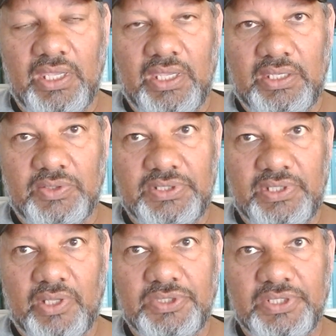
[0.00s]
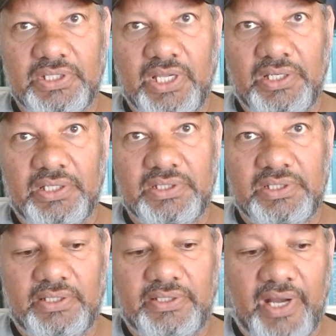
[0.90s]
You see, those are the countries that
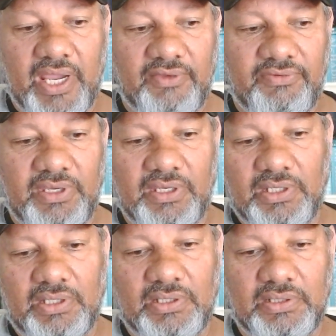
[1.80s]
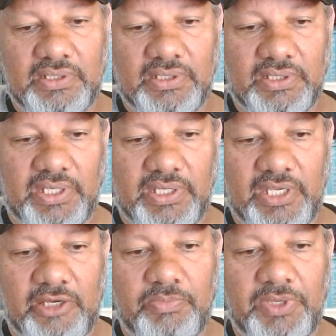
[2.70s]
are driving the
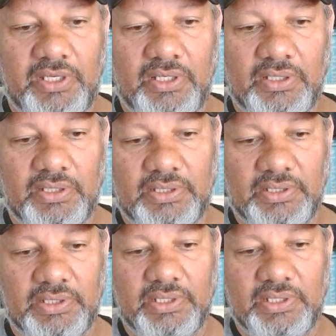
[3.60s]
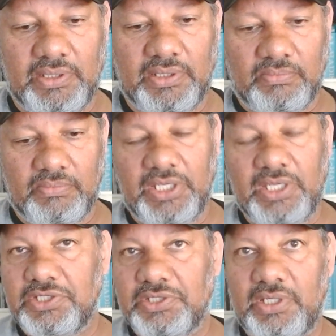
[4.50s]
Arabic
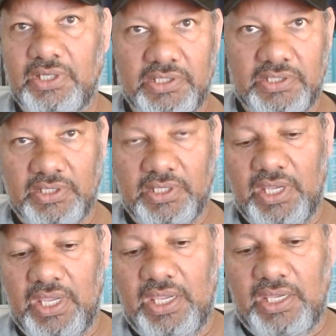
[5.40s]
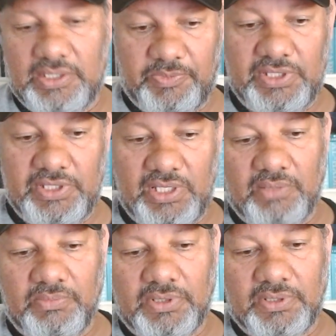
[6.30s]
dictionaries, especially
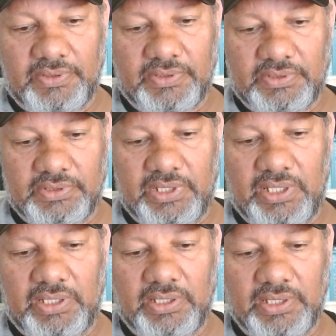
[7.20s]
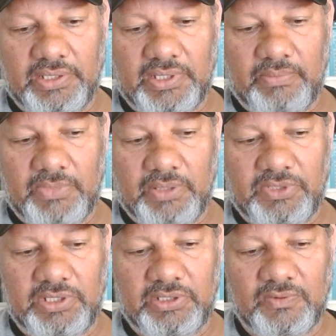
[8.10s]
Lebanon. I'm
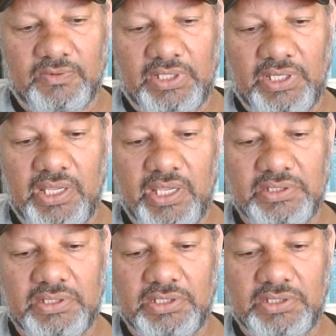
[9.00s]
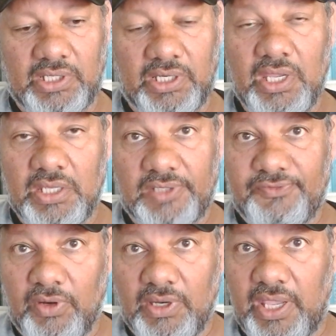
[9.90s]
thinking of the Ilias dictionary. So
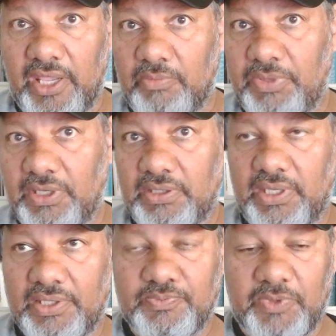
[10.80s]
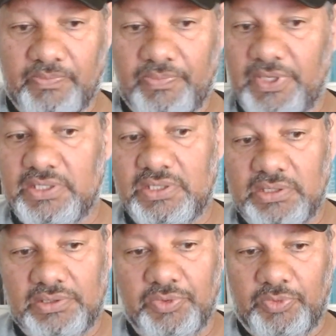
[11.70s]
if you're an Arabic expert,
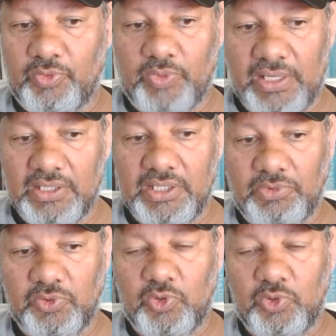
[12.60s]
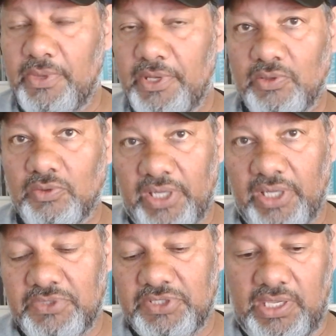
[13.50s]
please, you're welcome to comment on what
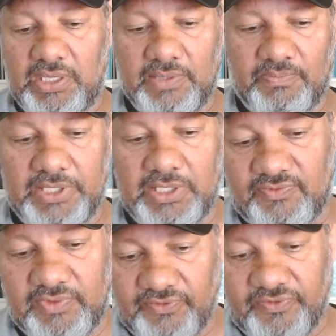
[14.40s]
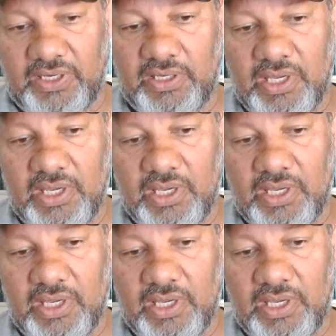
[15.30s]
I'm saying here. Please feel free.